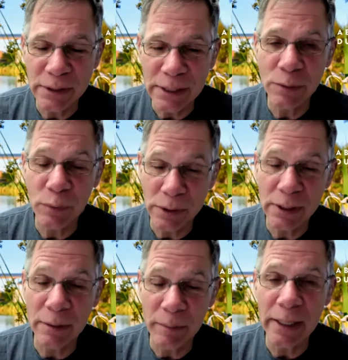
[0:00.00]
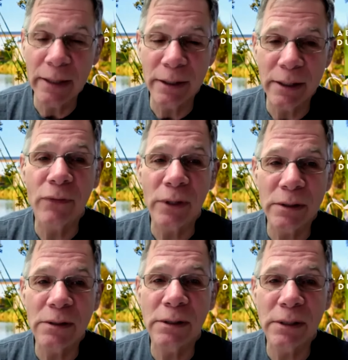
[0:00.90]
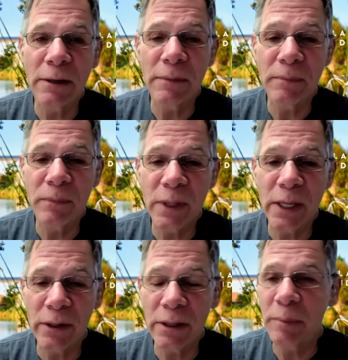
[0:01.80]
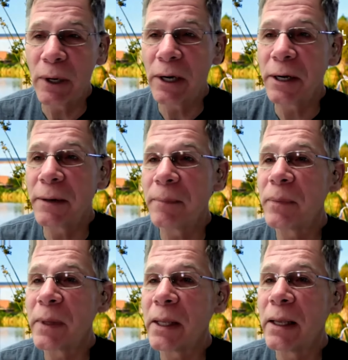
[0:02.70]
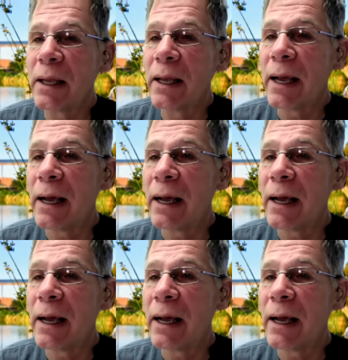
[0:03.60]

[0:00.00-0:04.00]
that's what's going to make the difference um, there at the hmm. park. uh,